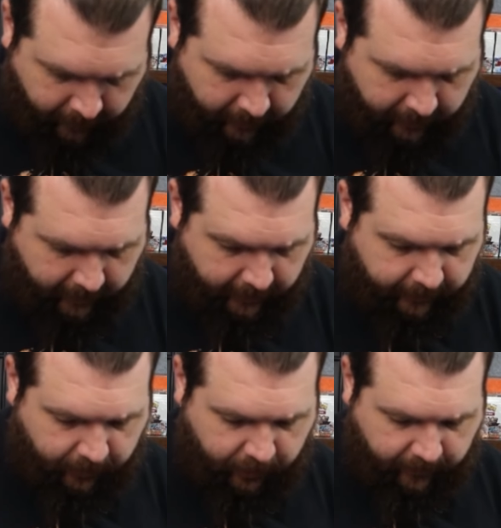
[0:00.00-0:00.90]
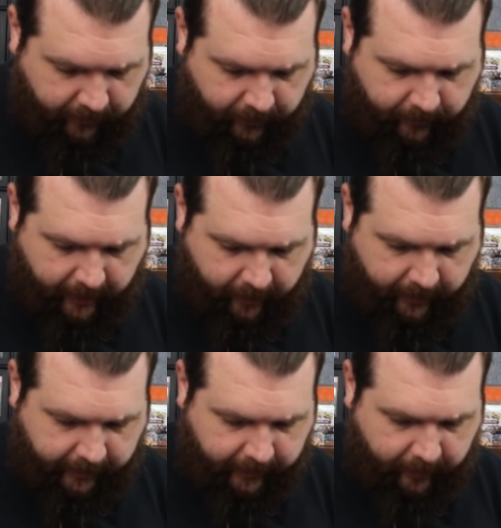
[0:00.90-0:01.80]
has a shifted rarity
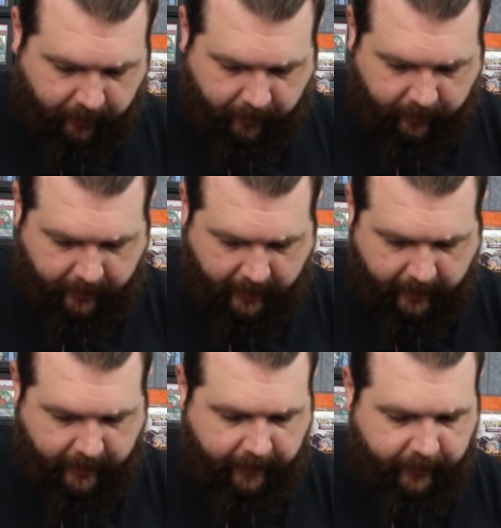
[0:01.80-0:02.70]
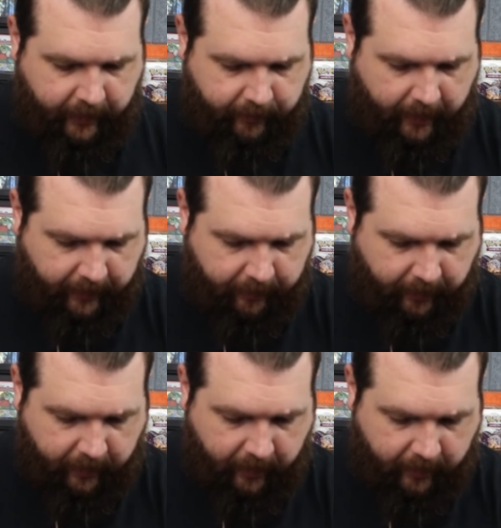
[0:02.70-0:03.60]
symbol. The African Swallow is pretty
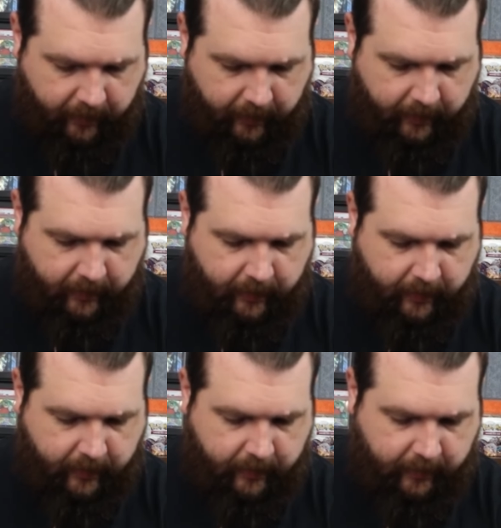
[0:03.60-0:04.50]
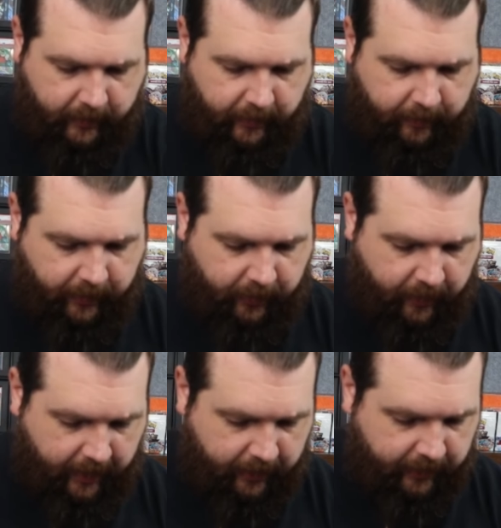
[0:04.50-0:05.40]
good. This bit of
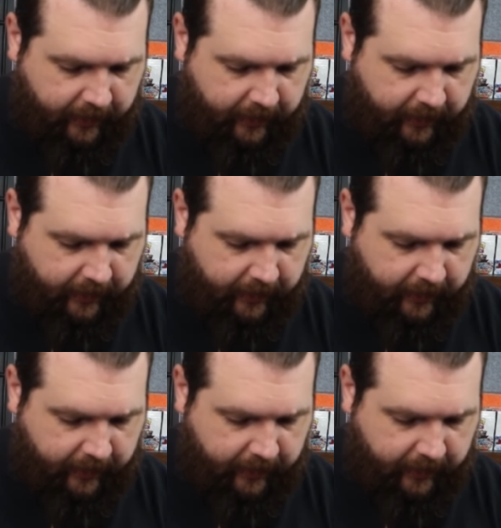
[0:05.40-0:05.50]
scratch is kind